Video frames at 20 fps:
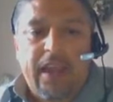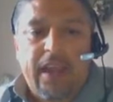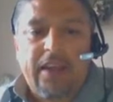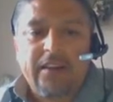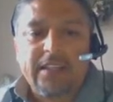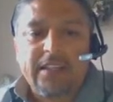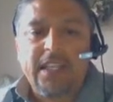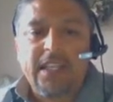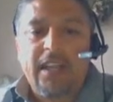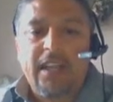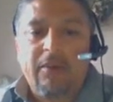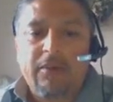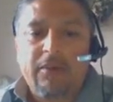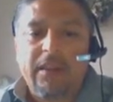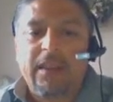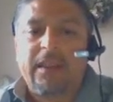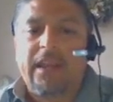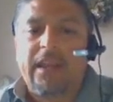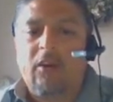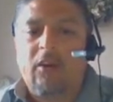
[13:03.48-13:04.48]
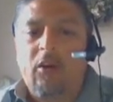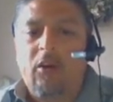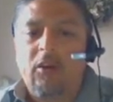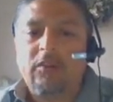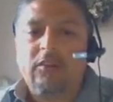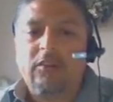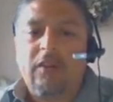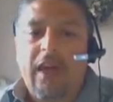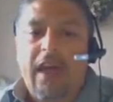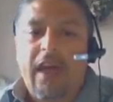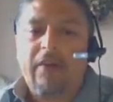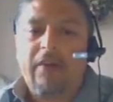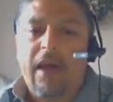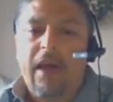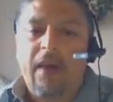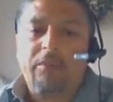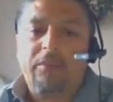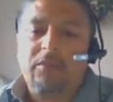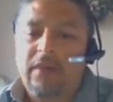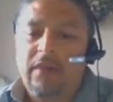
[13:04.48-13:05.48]
energy level that can also have
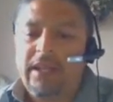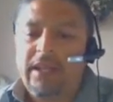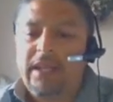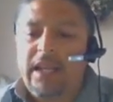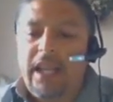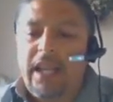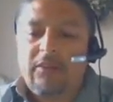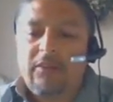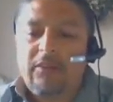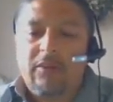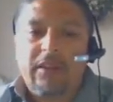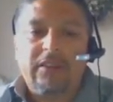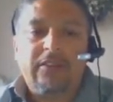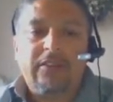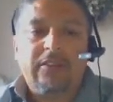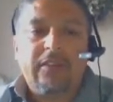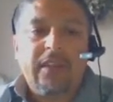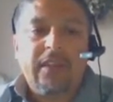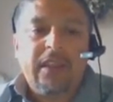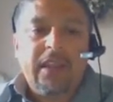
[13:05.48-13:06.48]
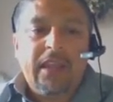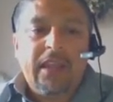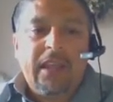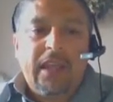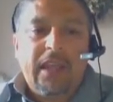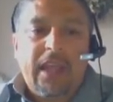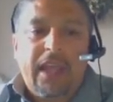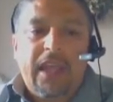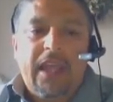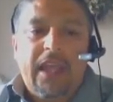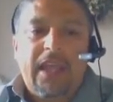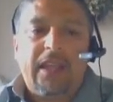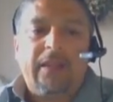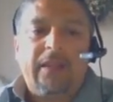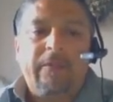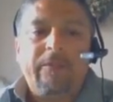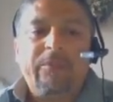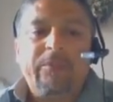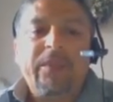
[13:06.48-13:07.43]
up to 8 electrons. And,